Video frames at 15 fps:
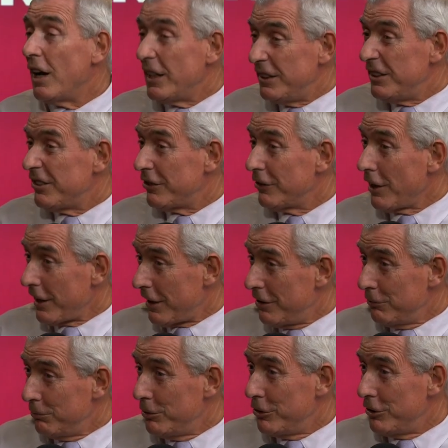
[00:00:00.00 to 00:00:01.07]
I dislike
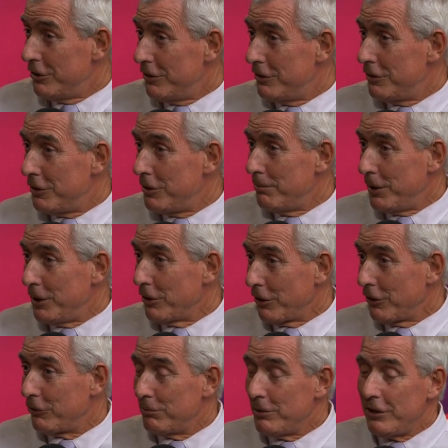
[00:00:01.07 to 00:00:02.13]
the word, to be
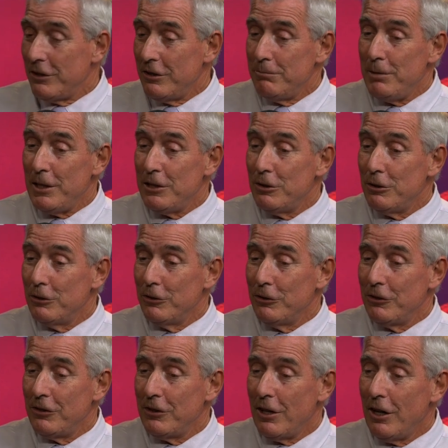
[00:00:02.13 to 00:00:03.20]
honest with you,
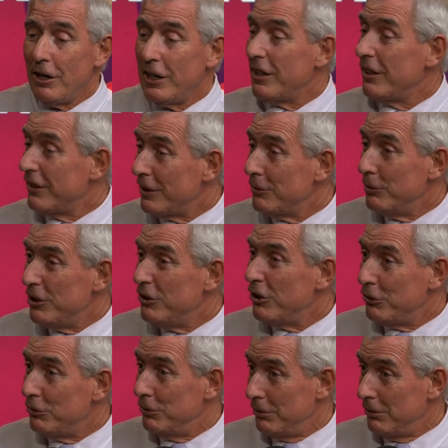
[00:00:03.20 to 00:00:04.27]
because I don't think we
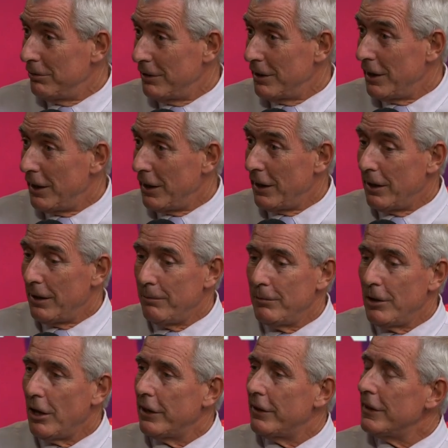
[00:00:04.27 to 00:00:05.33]
do. Mm-hmm.
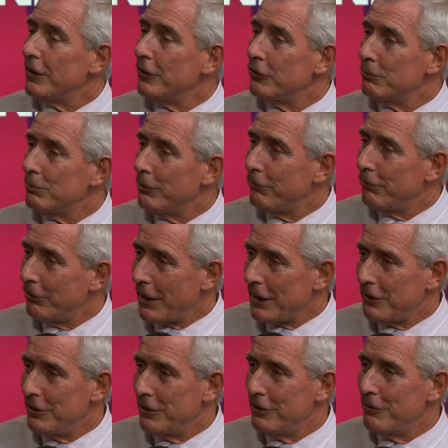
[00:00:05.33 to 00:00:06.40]
I think it's
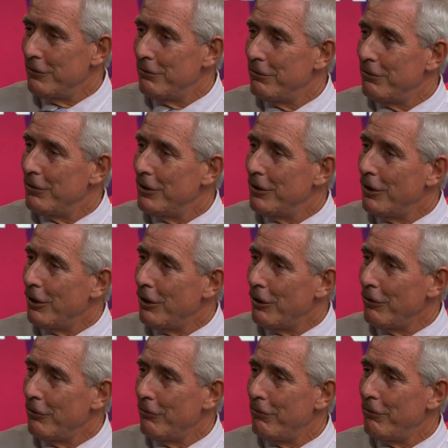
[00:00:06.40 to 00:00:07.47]
reflective
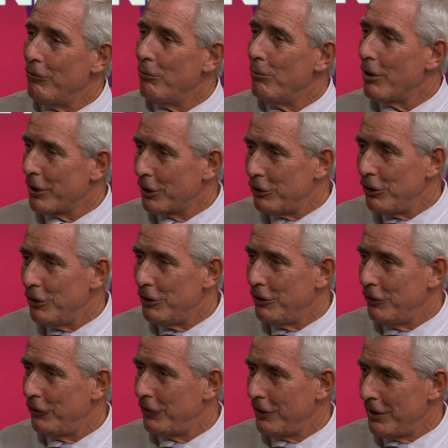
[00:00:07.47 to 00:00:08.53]
of what
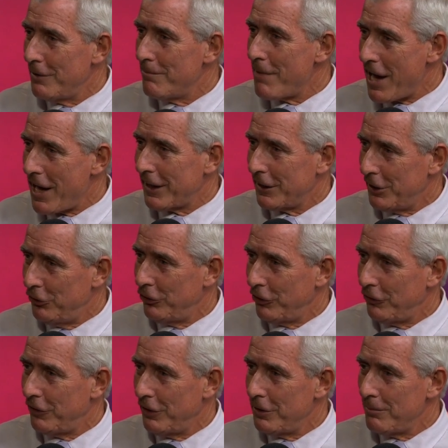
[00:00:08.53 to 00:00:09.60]
occurs in the market
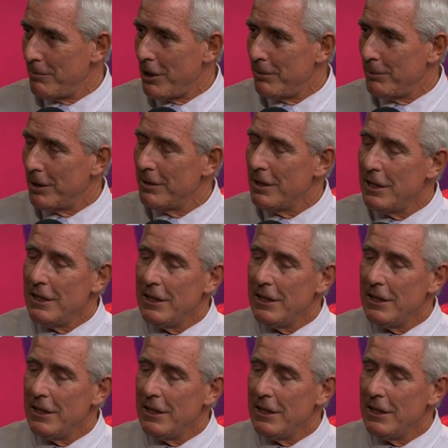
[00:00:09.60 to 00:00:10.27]
just at the moment.